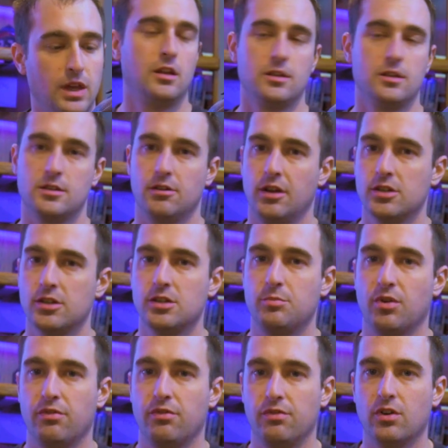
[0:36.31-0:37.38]
So I'd actually
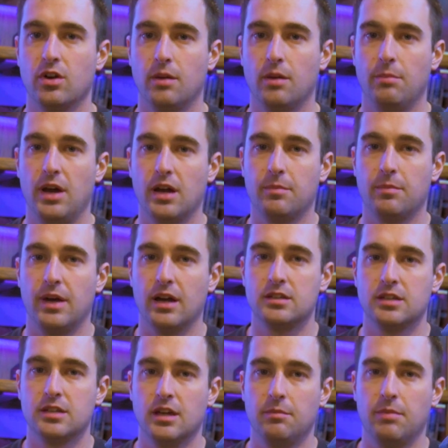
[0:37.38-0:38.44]
prefer a backpack
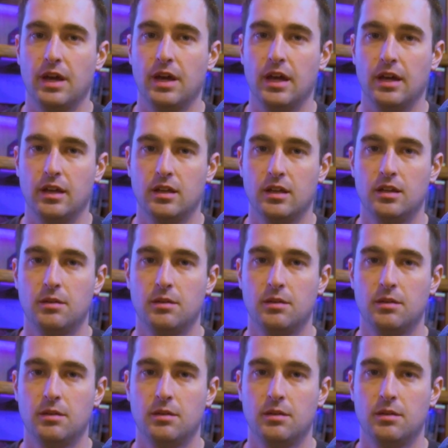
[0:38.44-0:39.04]
type bag,